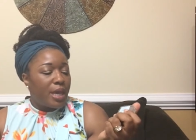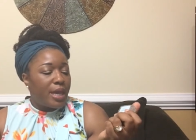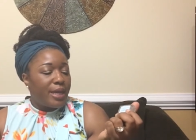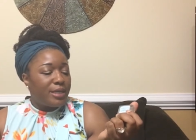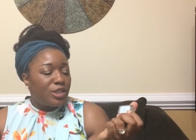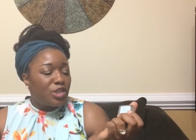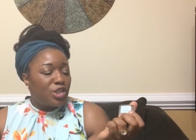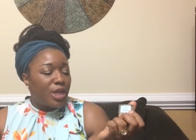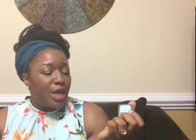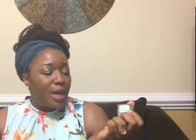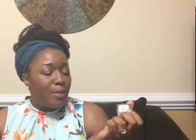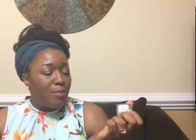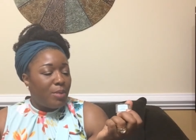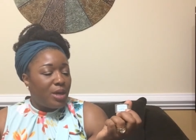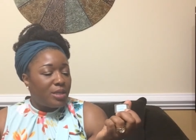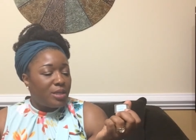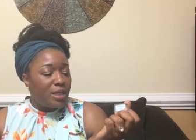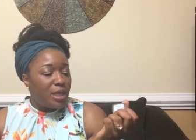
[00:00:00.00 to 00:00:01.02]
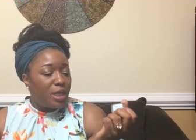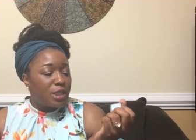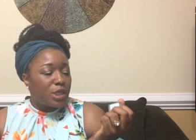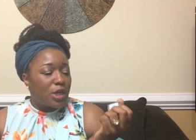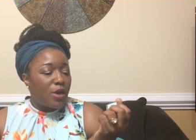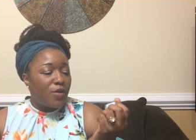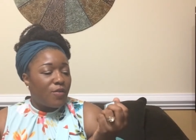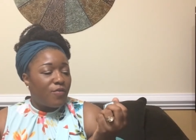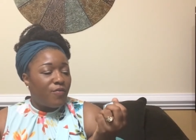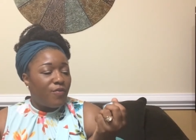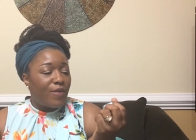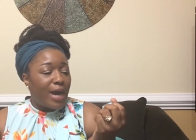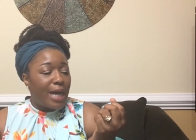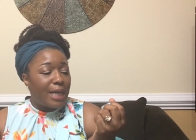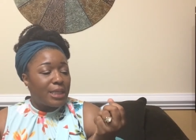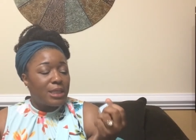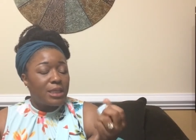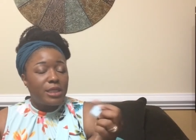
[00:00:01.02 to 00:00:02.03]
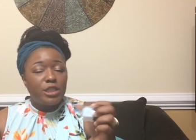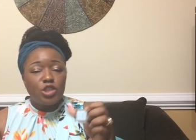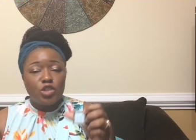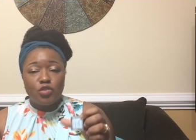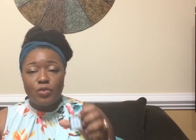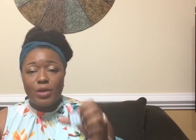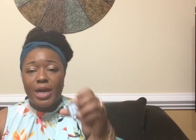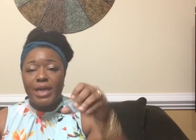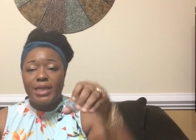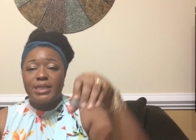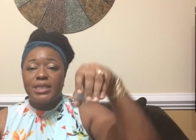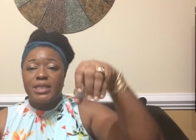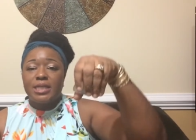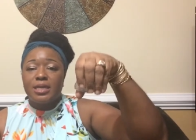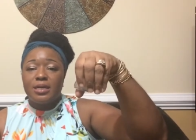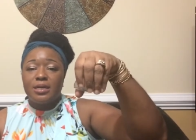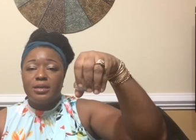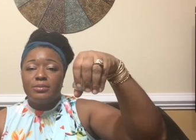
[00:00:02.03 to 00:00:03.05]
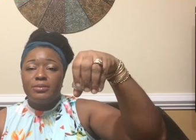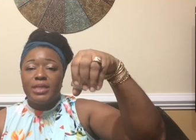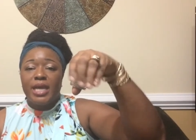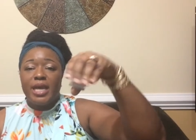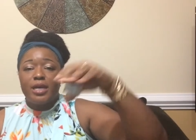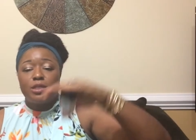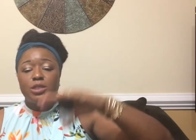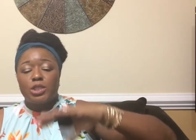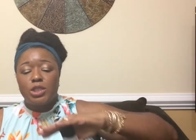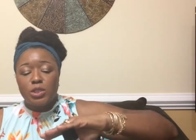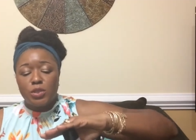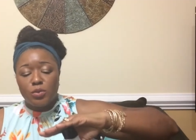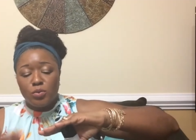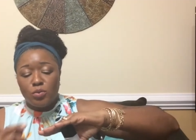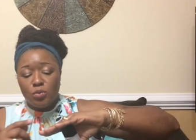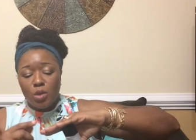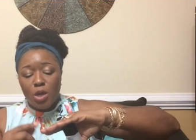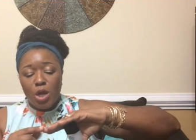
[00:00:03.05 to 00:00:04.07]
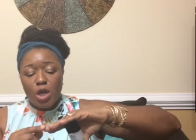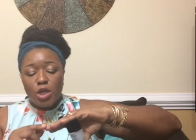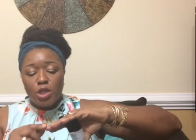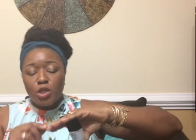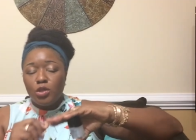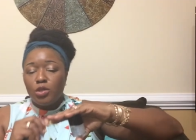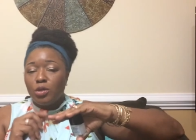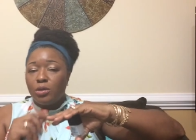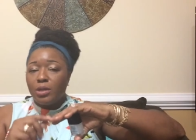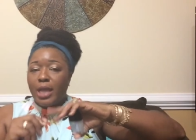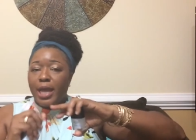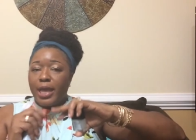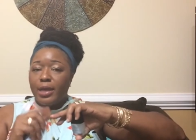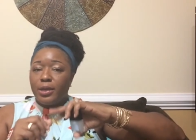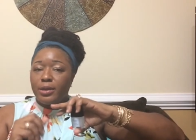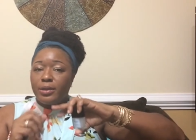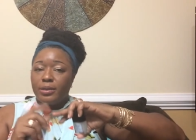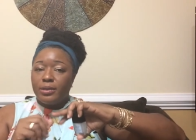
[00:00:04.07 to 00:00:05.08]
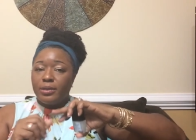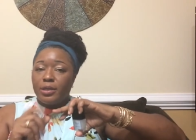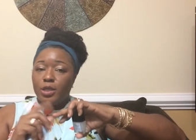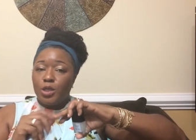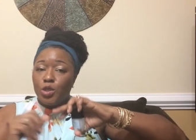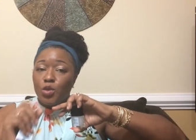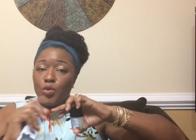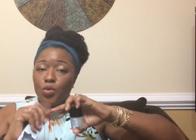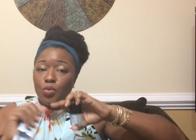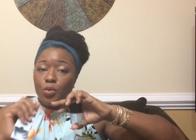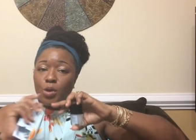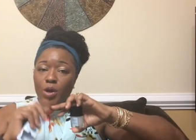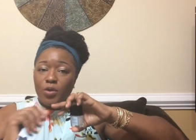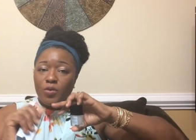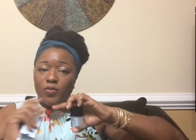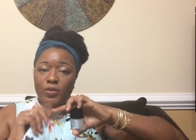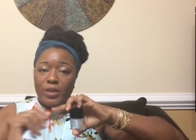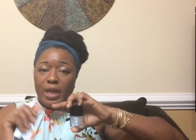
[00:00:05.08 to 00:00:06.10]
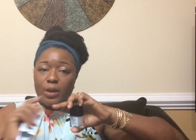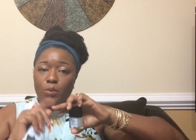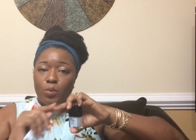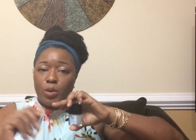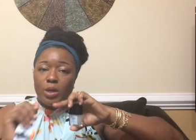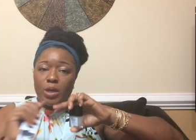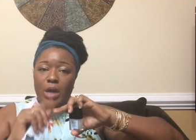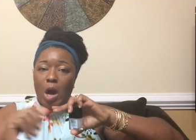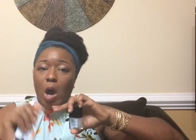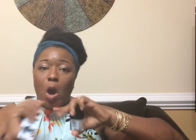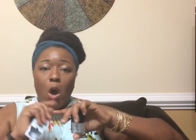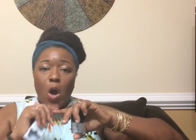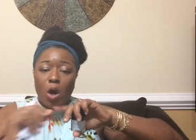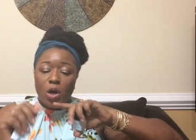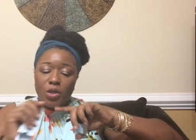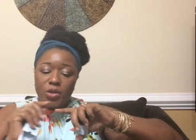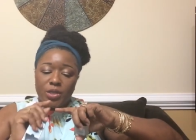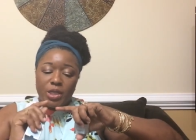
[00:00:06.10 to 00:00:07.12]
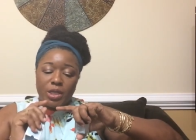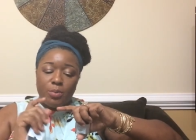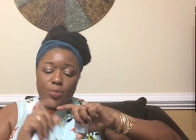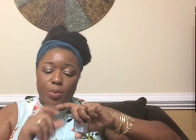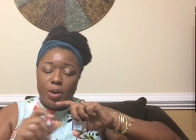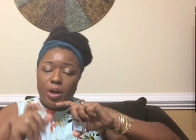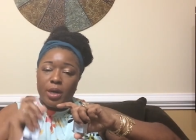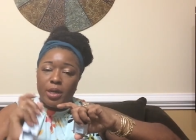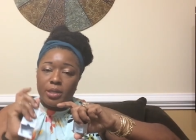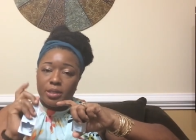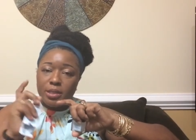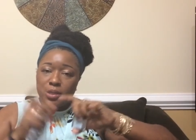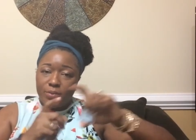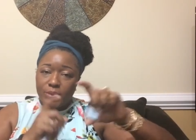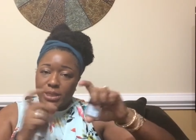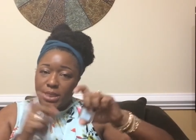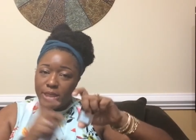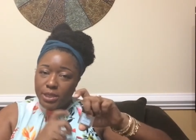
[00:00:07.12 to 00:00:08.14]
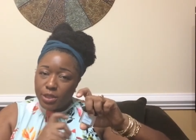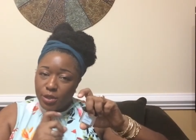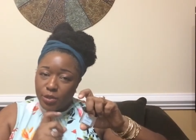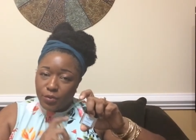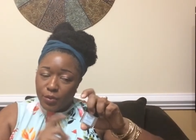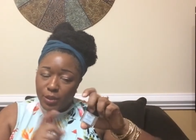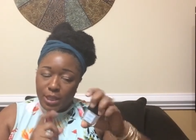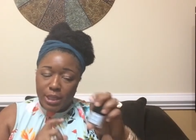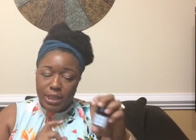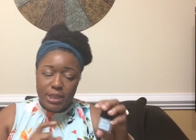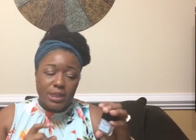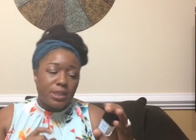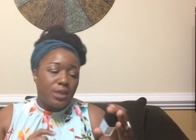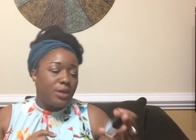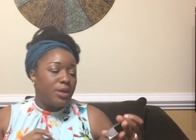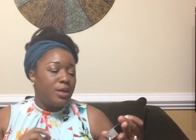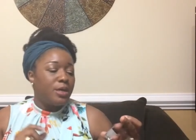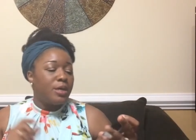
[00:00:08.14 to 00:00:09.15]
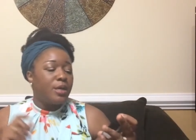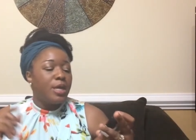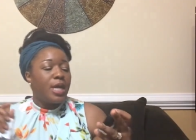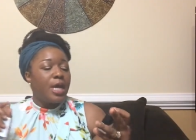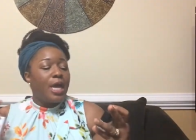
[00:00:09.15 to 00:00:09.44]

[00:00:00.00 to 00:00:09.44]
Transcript: And child, my nails are finally trying to come down to, you know, like the new growth, like where all the part that was on the acrylic is gone.